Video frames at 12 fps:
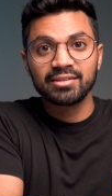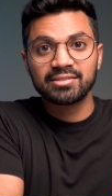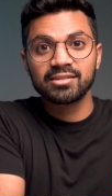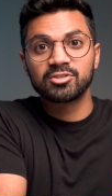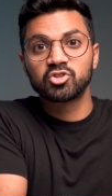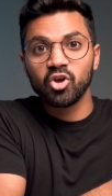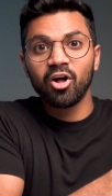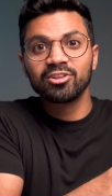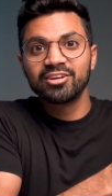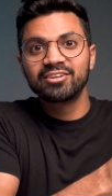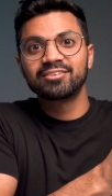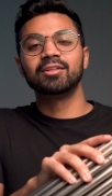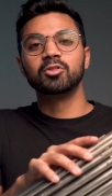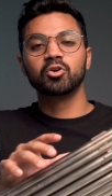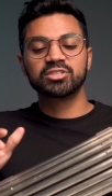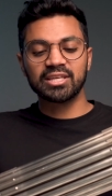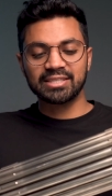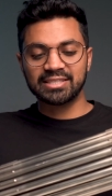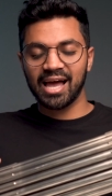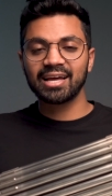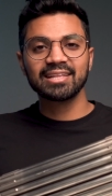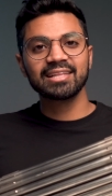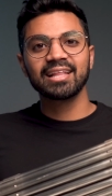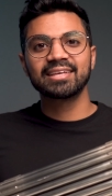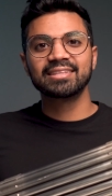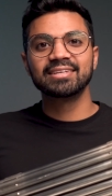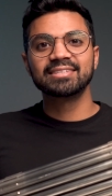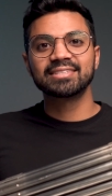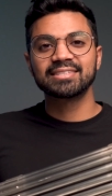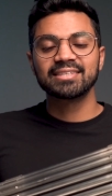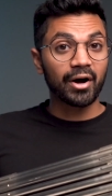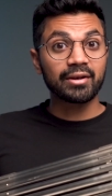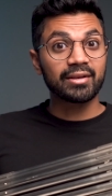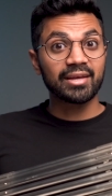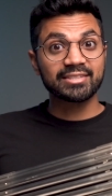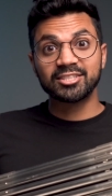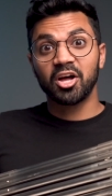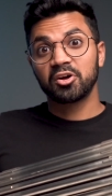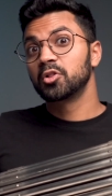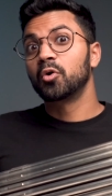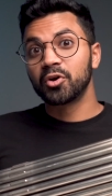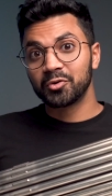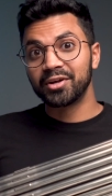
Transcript: it's solid, it looks exactly like this, but it's not glowing